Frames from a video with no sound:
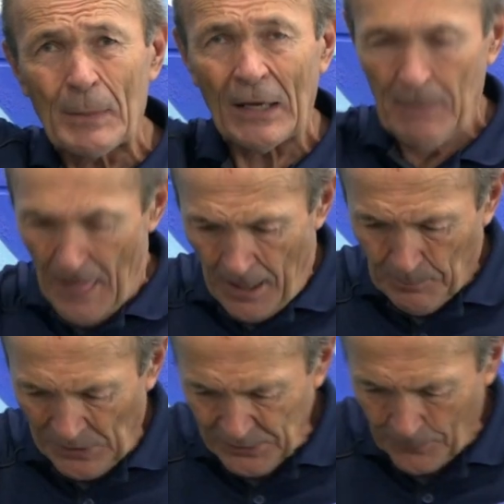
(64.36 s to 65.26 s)
to bottom.
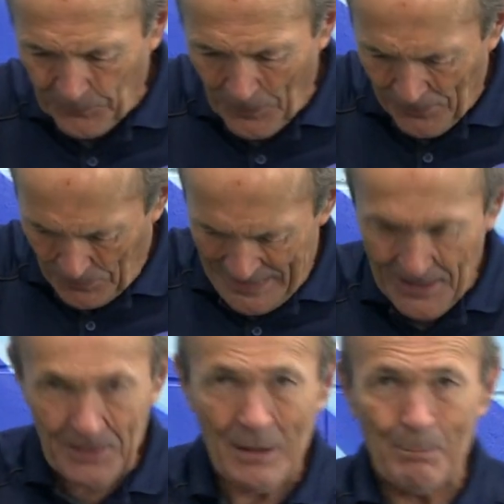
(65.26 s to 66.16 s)
But at the front, right
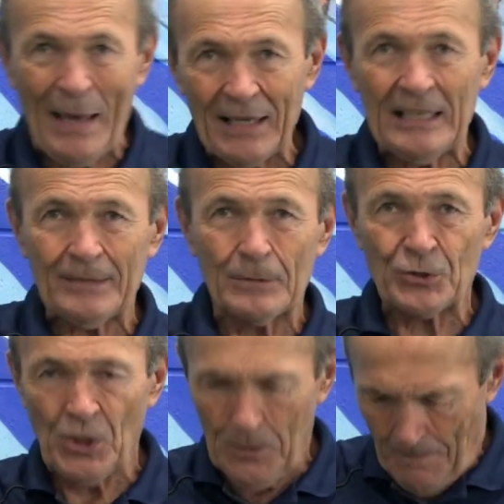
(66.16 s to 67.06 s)
here in the belly of the
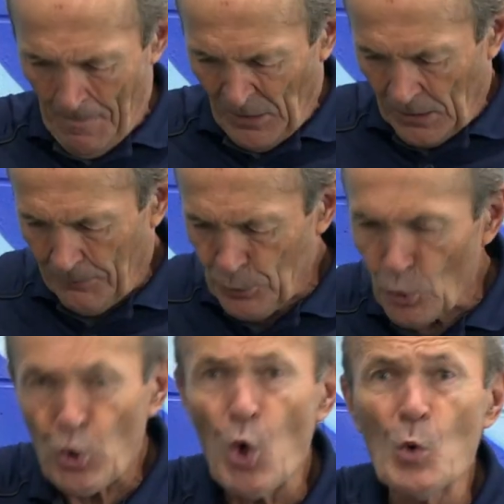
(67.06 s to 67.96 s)
suit, there was a
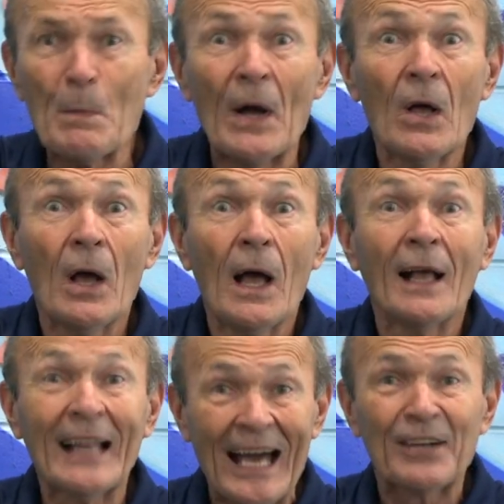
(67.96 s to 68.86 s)
tube.
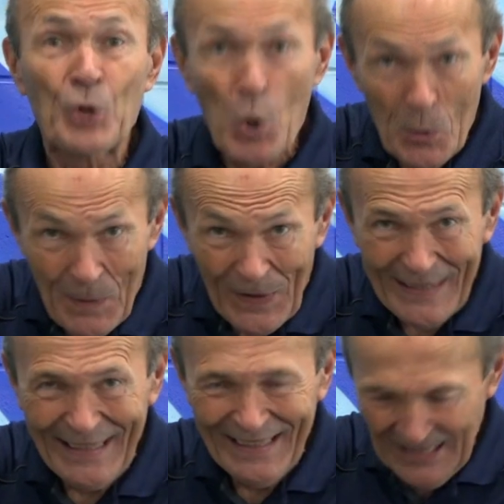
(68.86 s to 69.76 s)

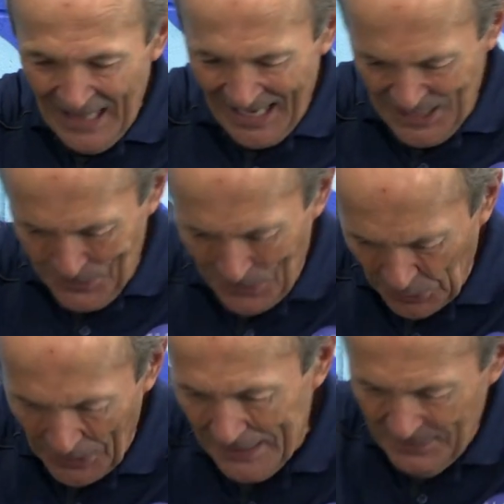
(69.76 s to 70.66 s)
And you would
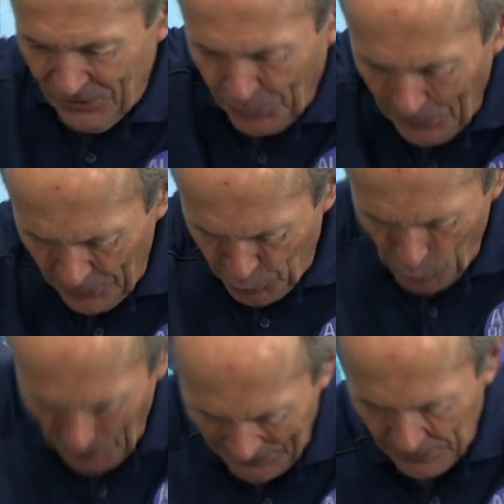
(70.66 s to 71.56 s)
climb in through the
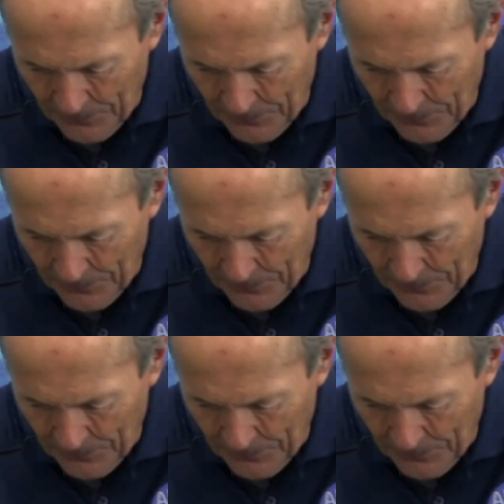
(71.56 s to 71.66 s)
tube,